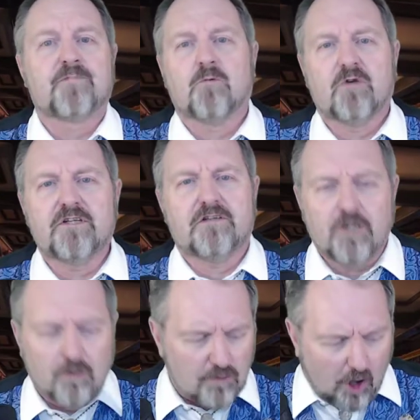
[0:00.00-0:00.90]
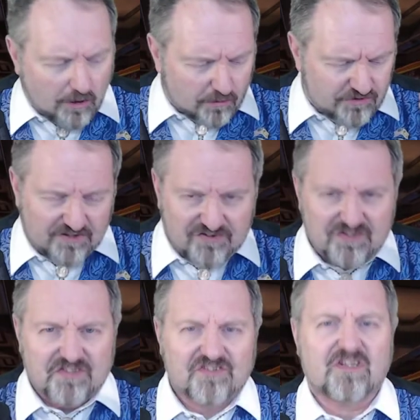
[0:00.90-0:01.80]
well, you can no longer just
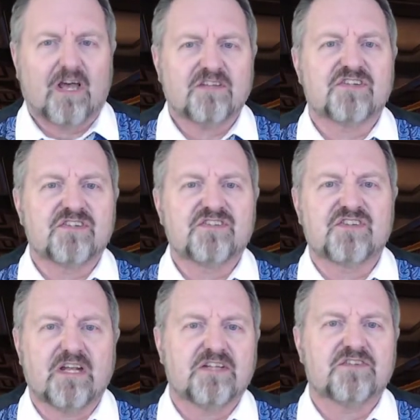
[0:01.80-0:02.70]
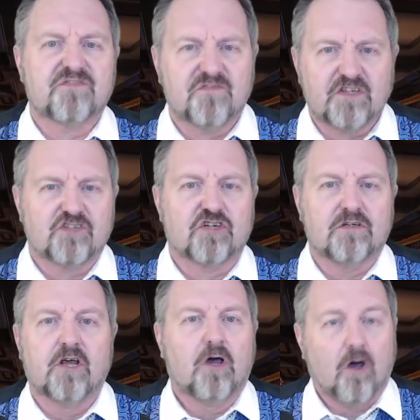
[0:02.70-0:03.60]
discuss science
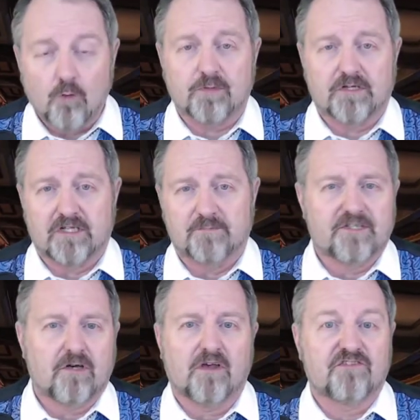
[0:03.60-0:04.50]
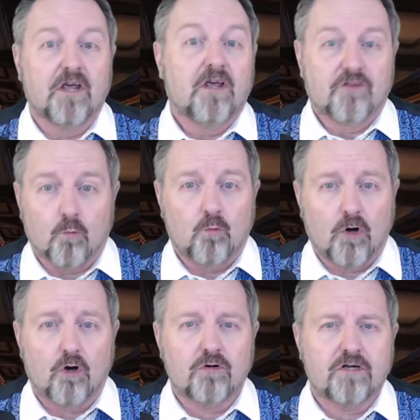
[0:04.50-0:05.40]
fiction openly because the
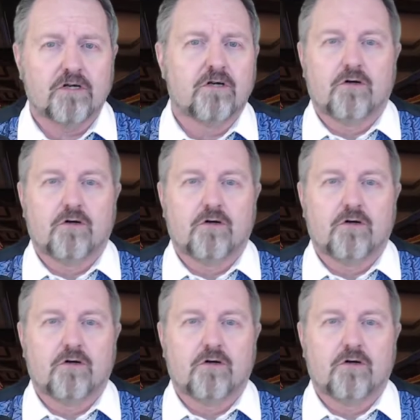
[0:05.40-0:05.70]
woke